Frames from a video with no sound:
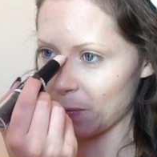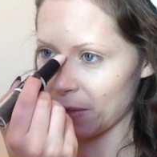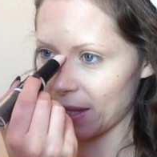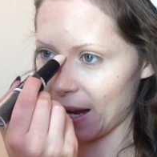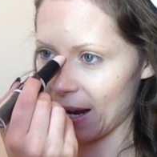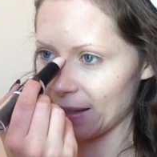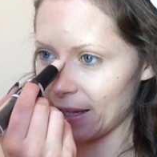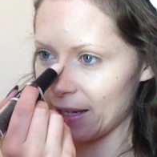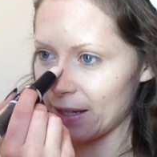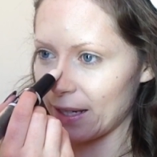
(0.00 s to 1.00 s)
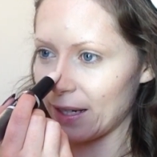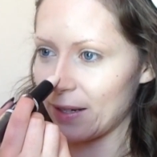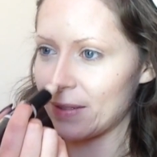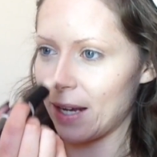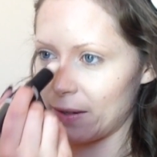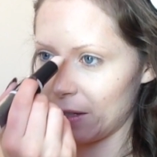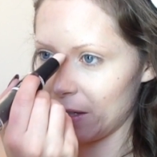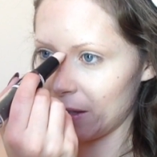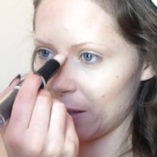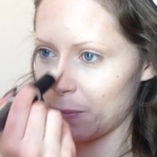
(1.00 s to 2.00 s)
With a highlight, you're going to go down
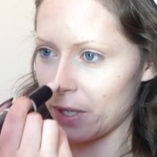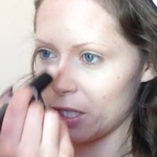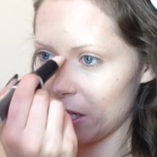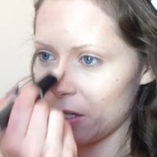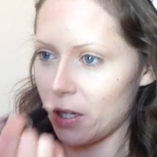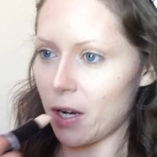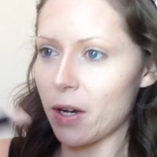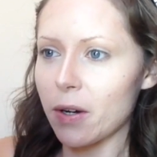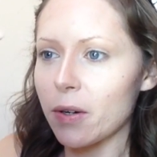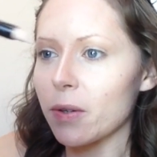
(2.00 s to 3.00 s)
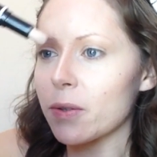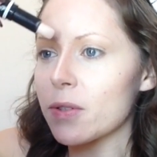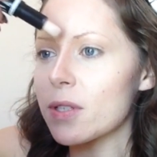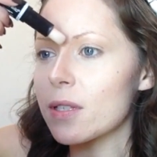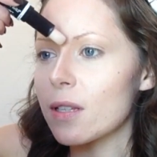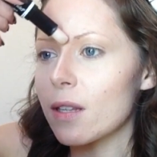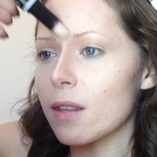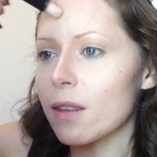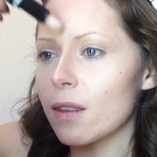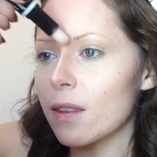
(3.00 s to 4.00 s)
the bridge of your nose,
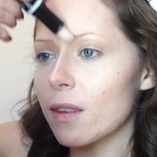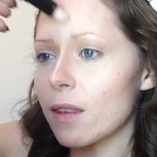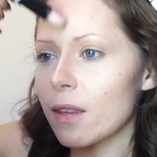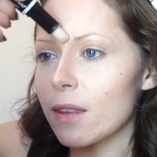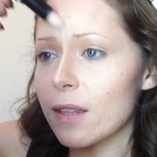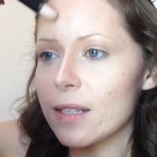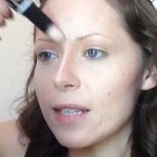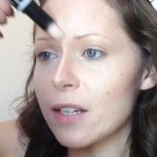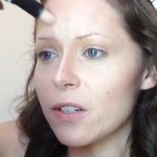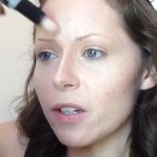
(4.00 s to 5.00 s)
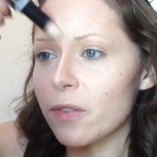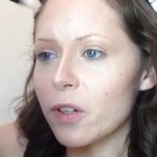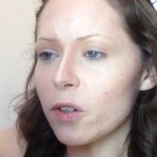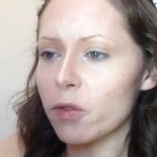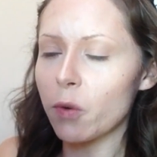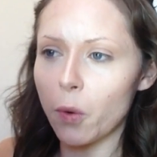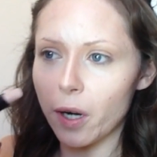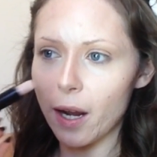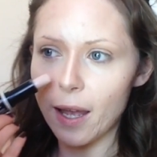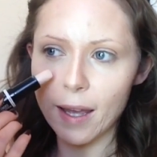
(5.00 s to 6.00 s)
the center of your
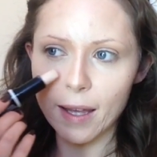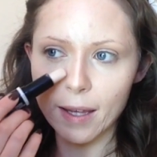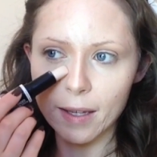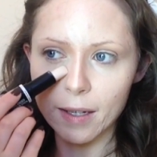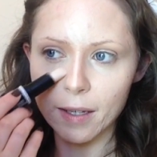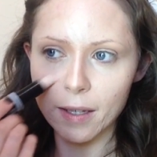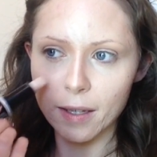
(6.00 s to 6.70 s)
forehead,